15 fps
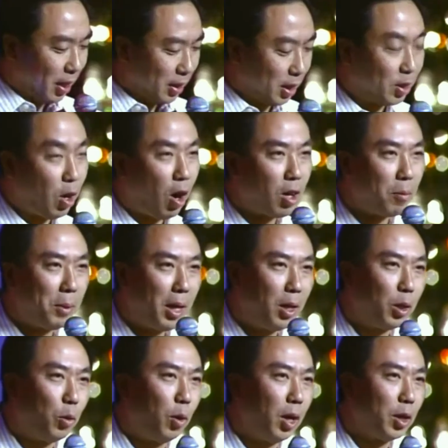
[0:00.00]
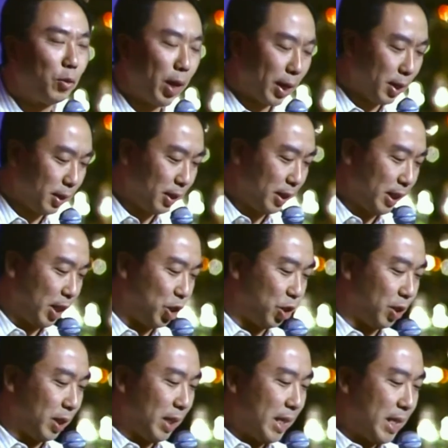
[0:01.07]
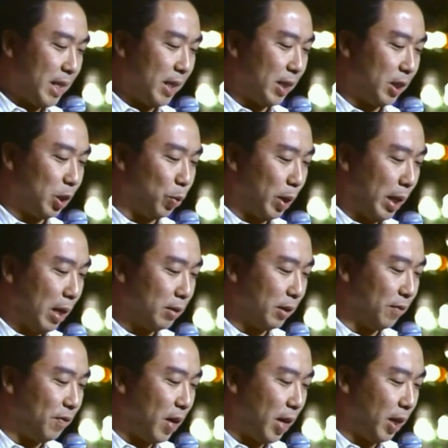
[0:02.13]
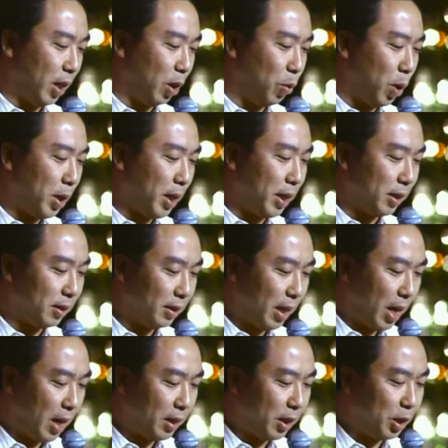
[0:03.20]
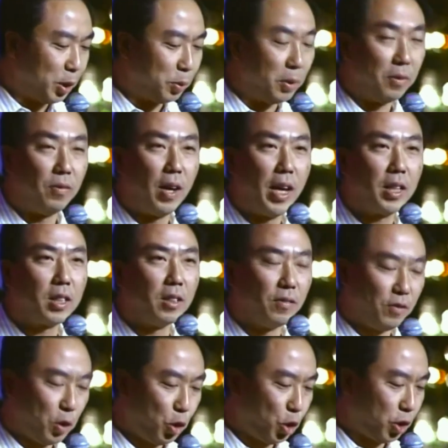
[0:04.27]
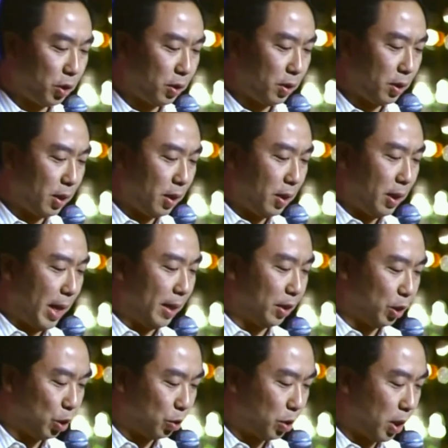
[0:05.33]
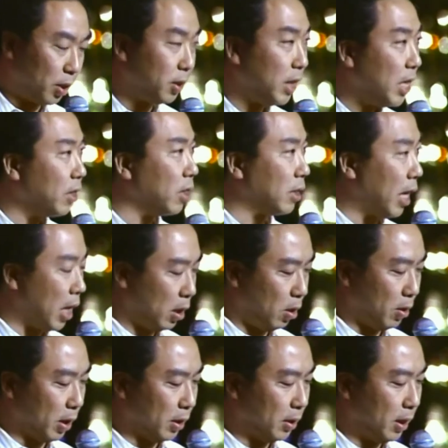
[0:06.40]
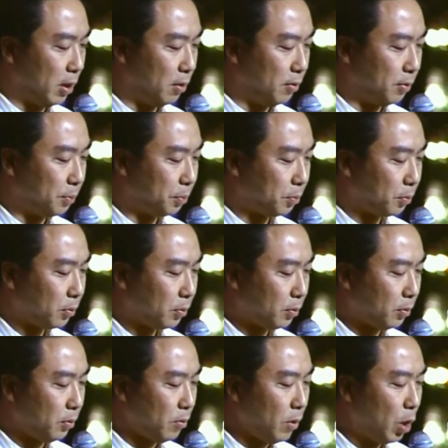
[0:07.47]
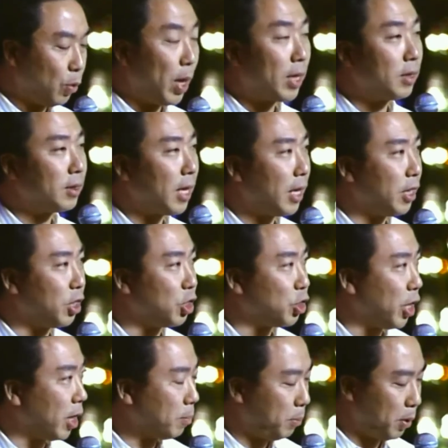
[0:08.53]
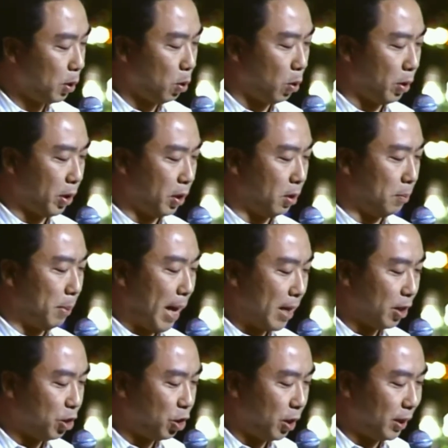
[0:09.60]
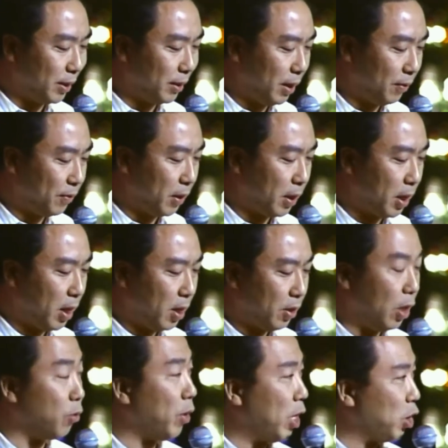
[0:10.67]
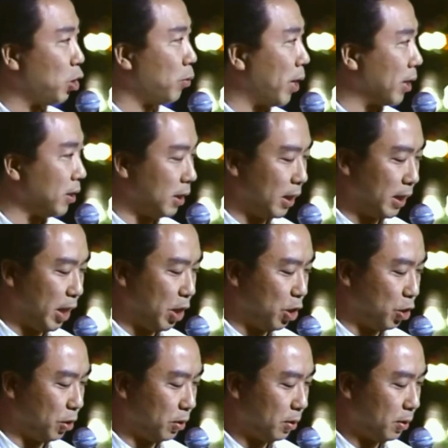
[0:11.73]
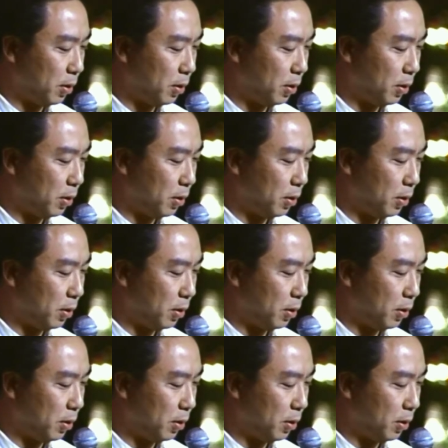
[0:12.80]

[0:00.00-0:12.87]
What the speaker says: To talk about what reconciliation is without defining what it is not is to invite confusion and distrust in the dialogue itself. Reconciling your checkbook or your balance sheet is different than racial reconciliation.